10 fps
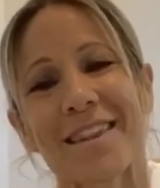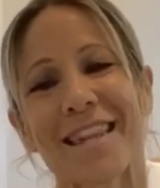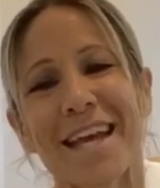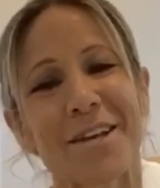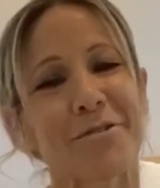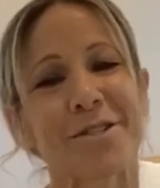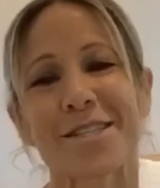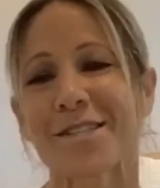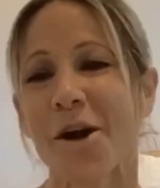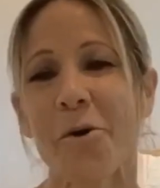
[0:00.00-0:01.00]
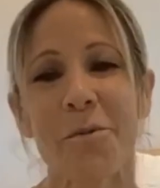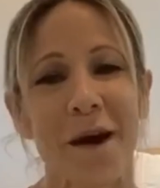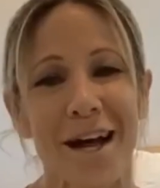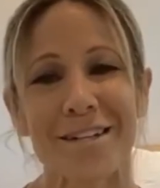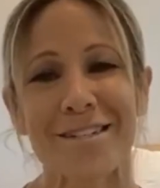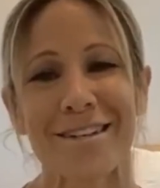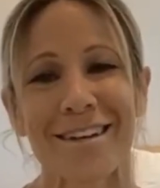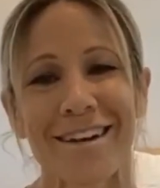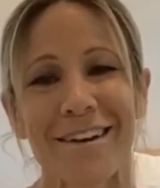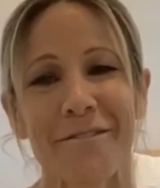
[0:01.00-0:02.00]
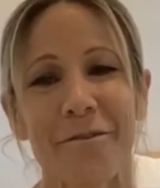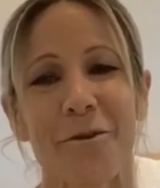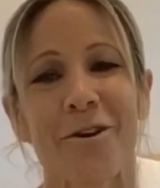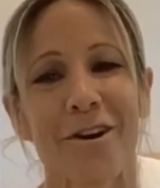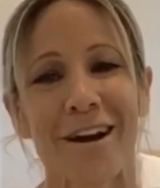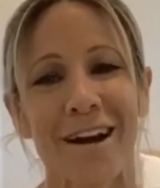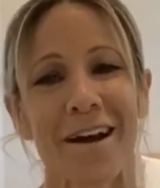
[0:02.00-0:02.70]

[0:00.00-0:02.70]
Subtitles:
thank you so much for